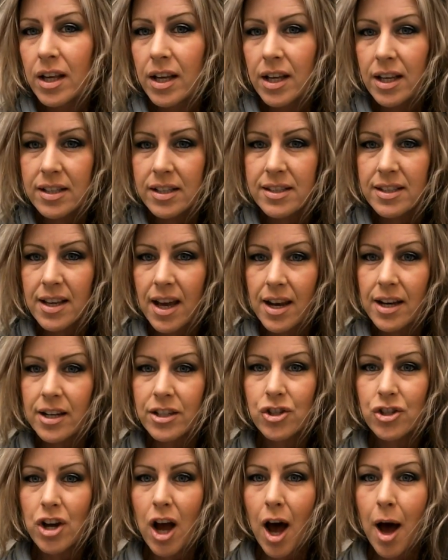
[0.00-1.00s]
it's kind of
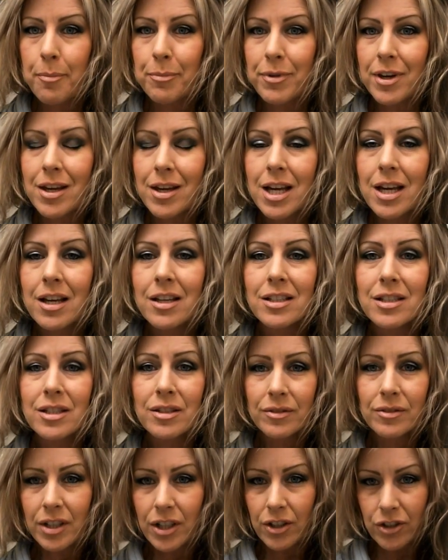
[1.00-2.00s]
choppy, because
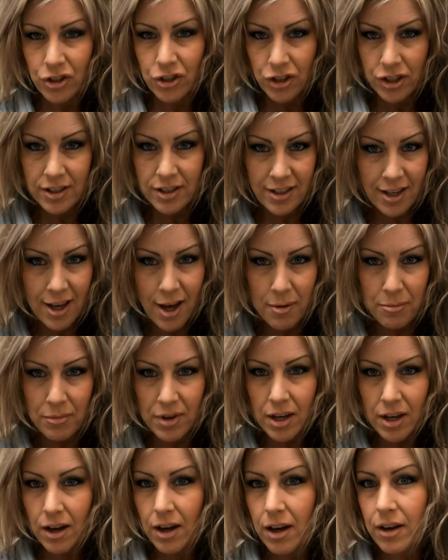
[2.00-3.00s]
it'll just cut me
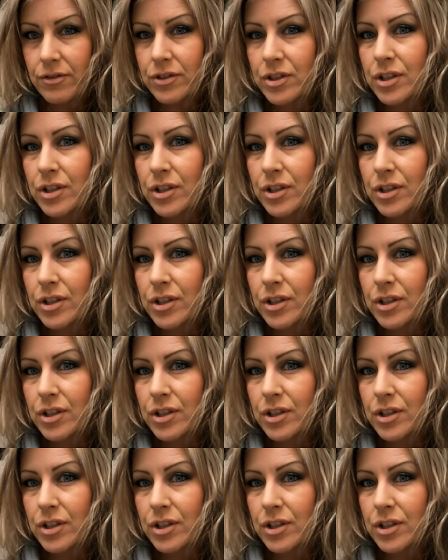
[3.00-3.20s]
off.